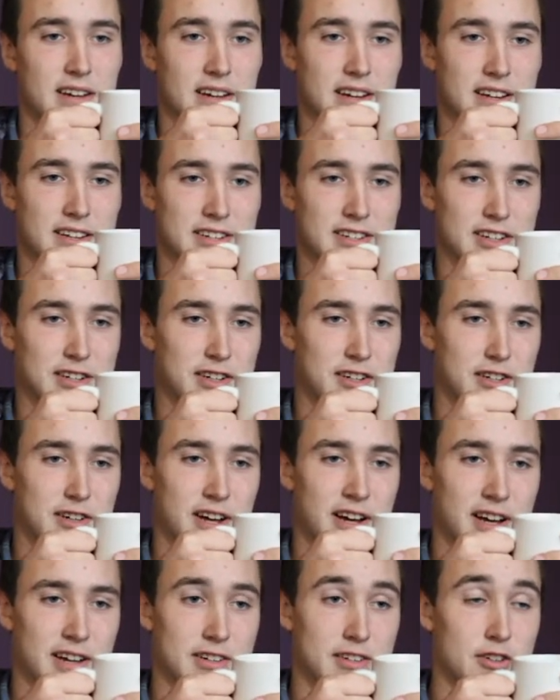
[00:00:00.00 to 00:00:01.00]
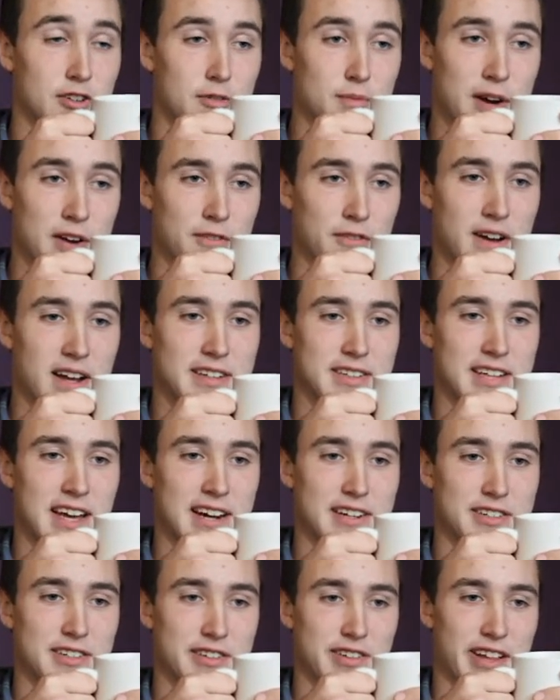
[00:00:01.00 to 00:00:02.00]
until 2 of my friends
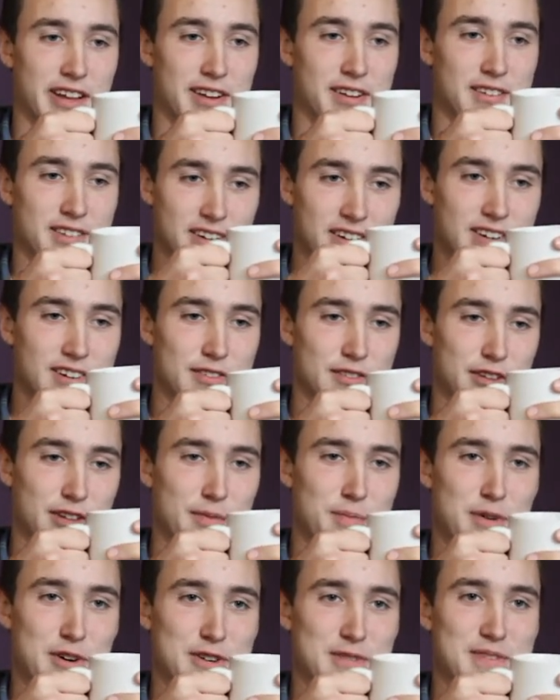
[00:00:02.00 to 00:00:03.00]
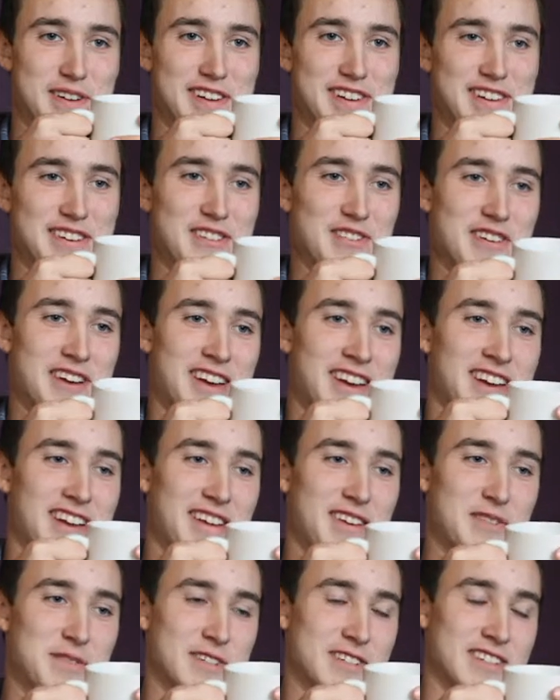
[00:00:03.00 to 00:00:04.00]
actually like really pushed me into doing
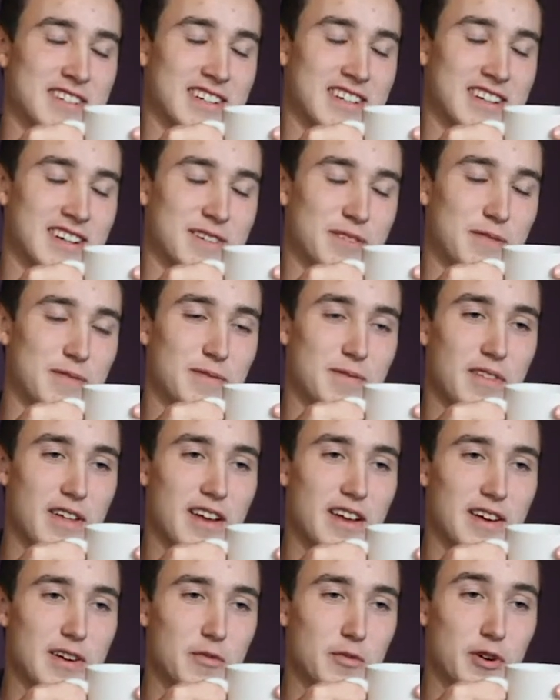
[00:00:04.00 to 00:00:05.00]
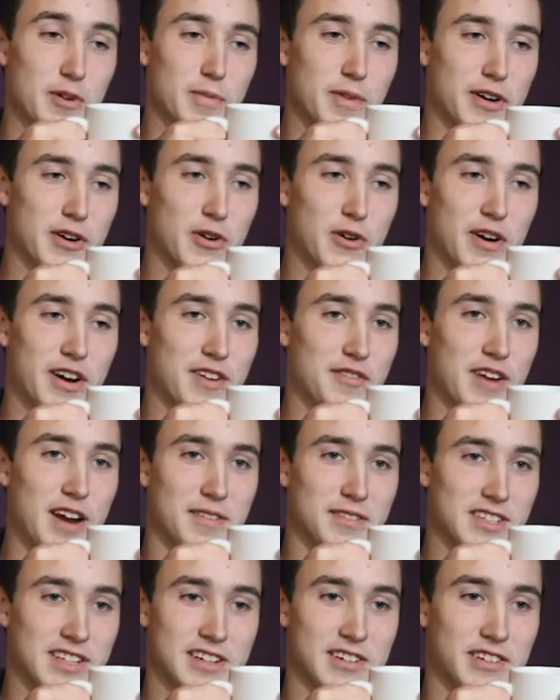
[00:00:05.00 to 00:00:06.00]
it. It was Will McCoy and
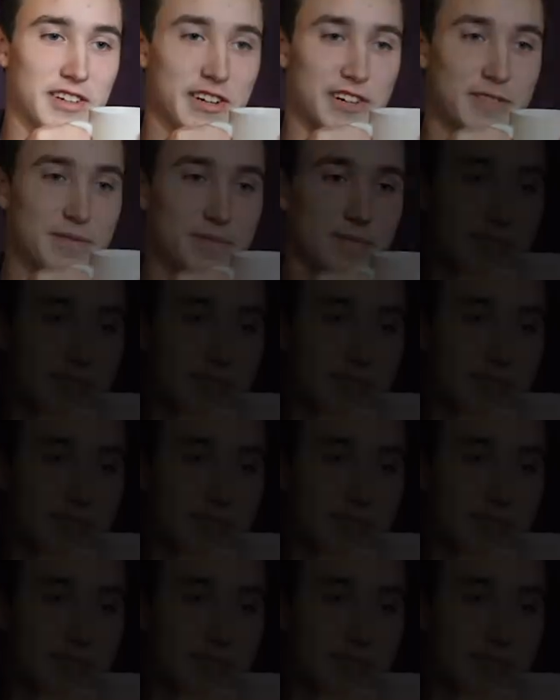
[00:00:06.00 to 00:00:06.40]
Ramsey Khalil.